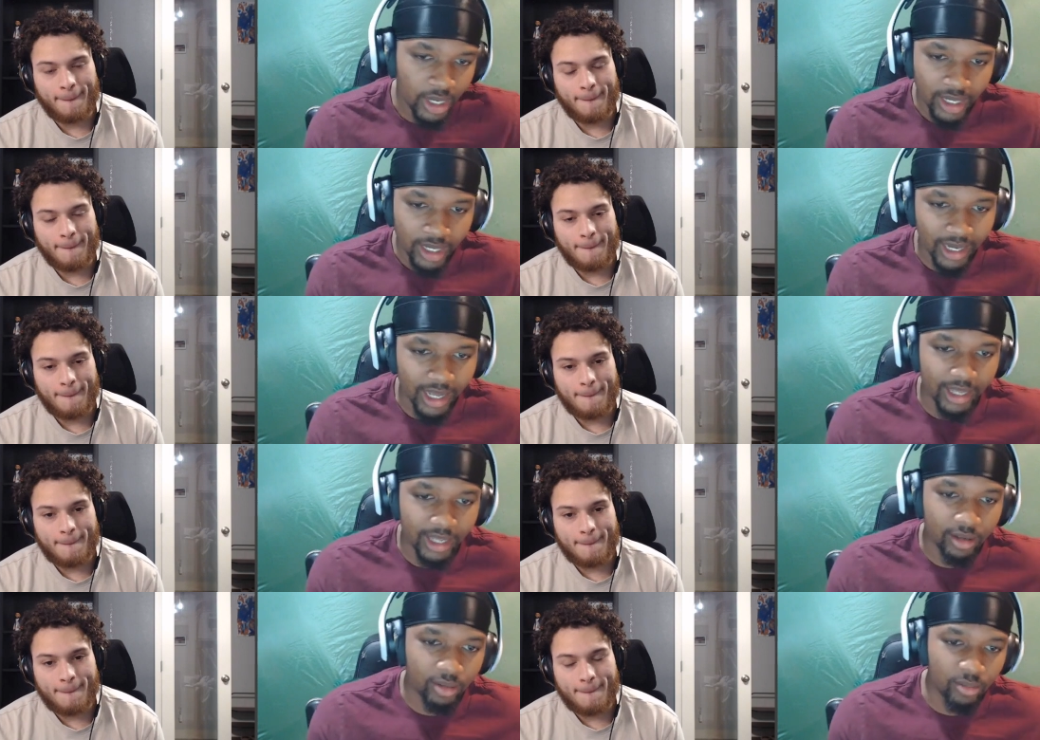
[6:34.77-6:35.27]

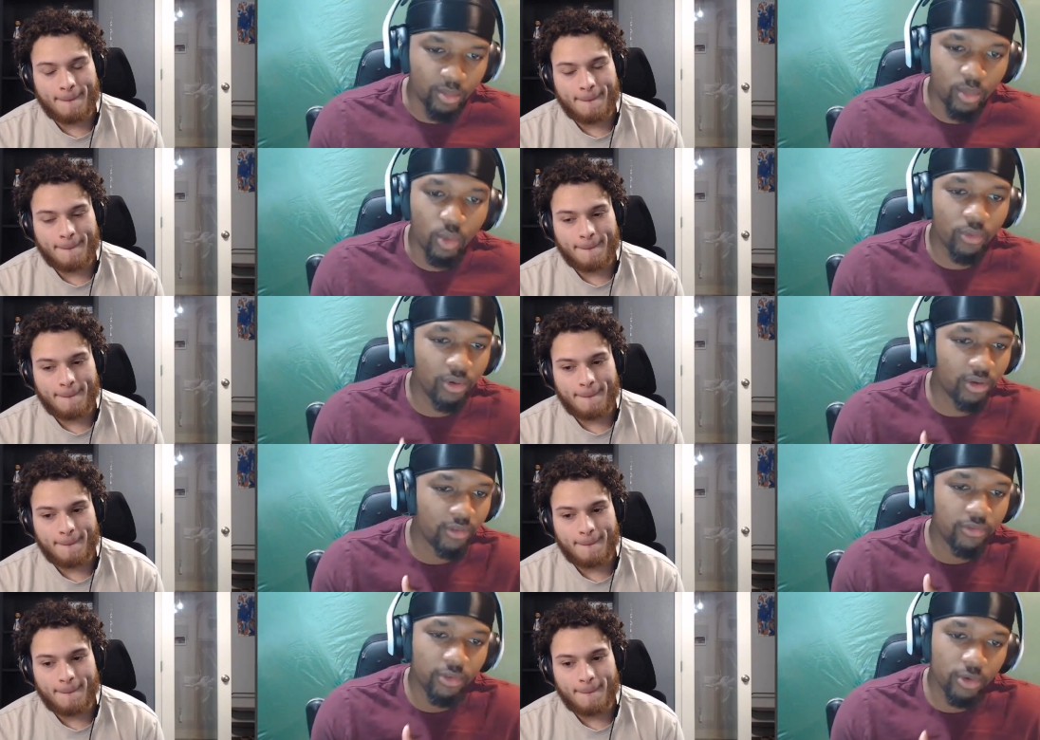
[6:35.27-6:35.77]
Speaker 1: like
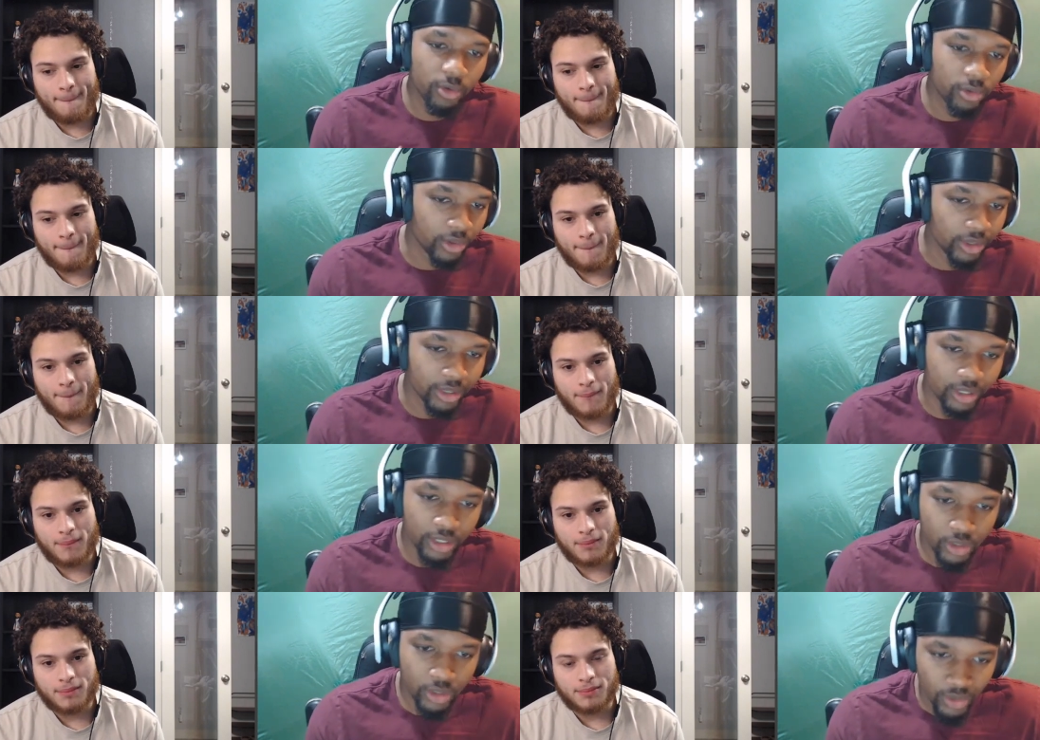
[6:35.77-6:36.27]
moving
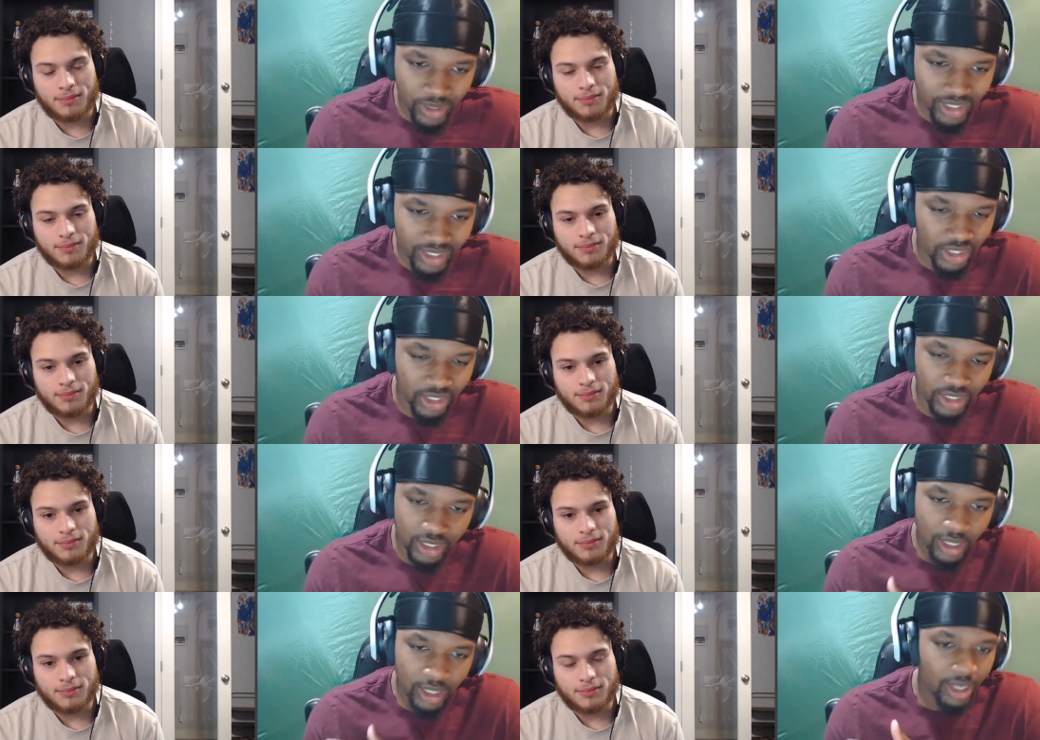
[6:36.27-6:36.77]
forward, you can
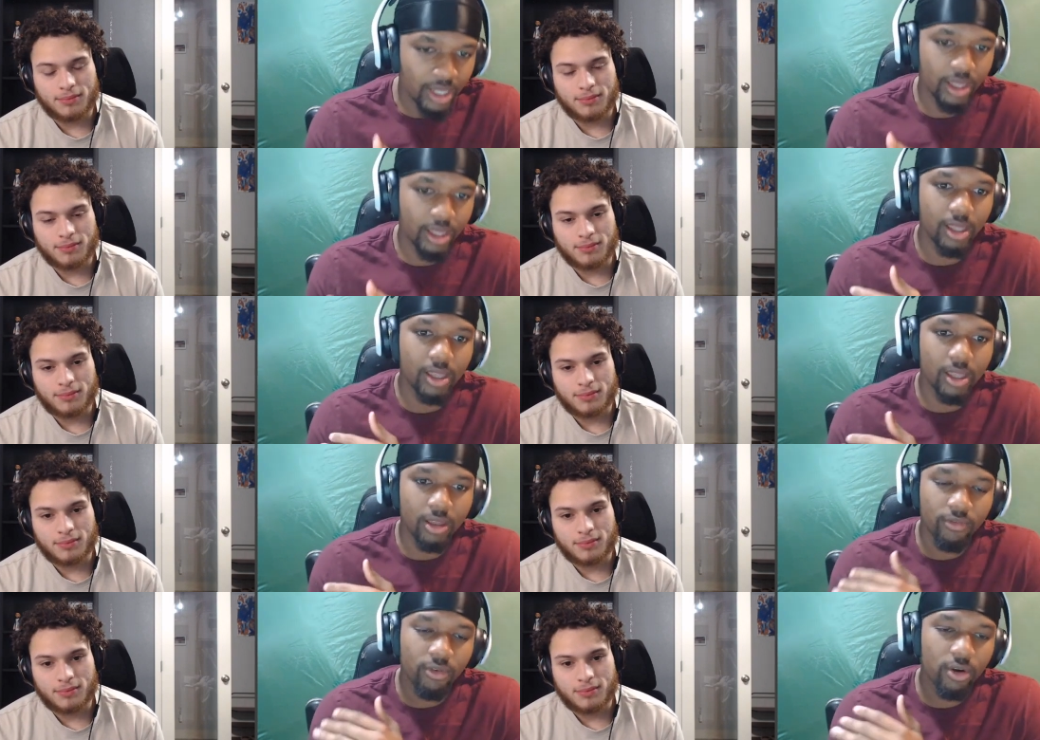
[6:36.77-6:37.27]
just they
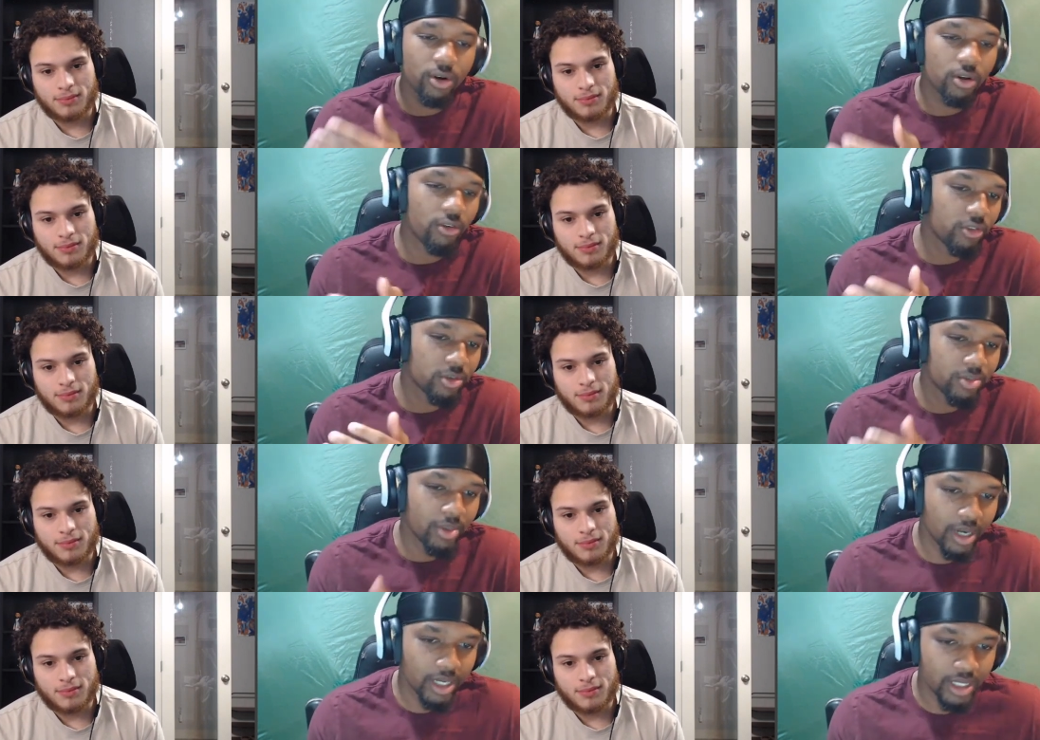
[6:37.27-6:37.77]
the front office
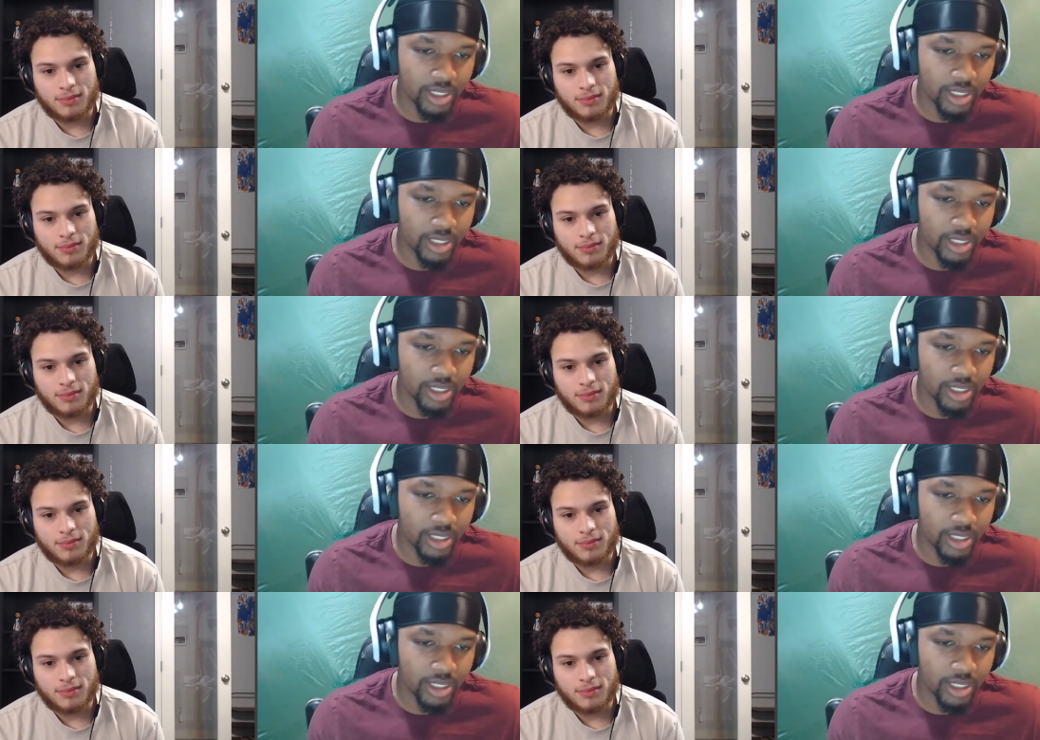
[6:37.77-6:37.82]
probably